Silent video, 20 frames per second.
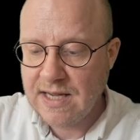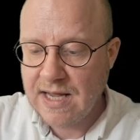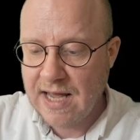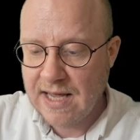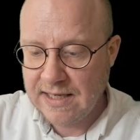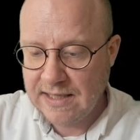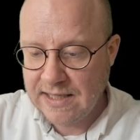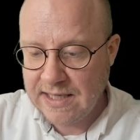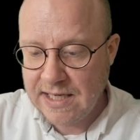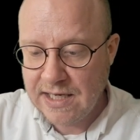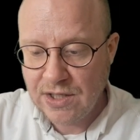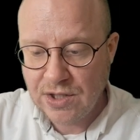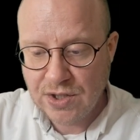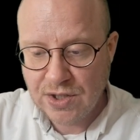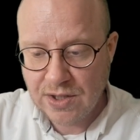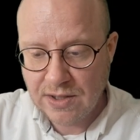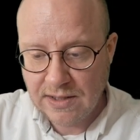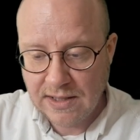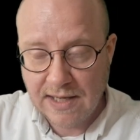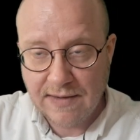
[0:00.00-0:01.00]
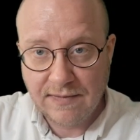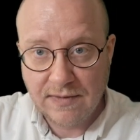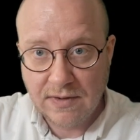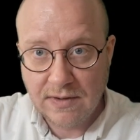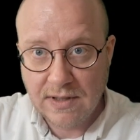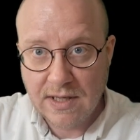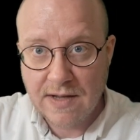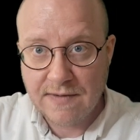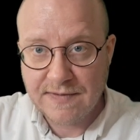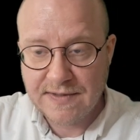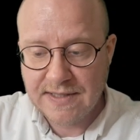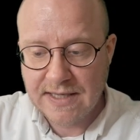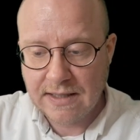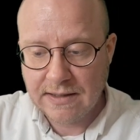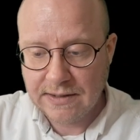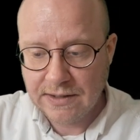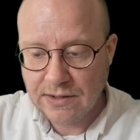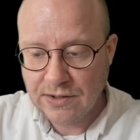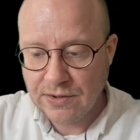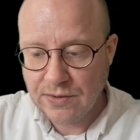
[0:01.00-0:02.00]
at each level of
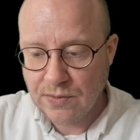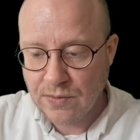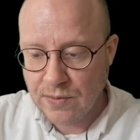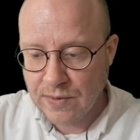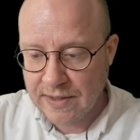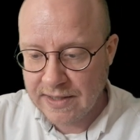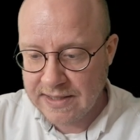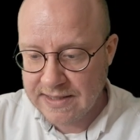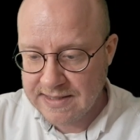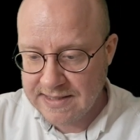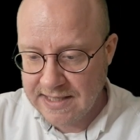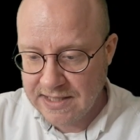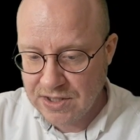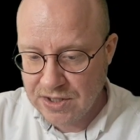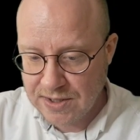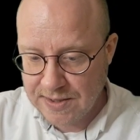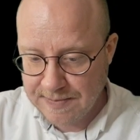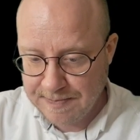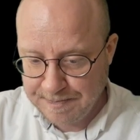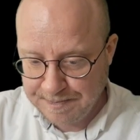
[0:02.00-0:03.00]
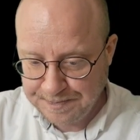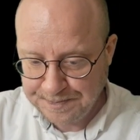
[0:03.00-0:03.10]
cellular organization.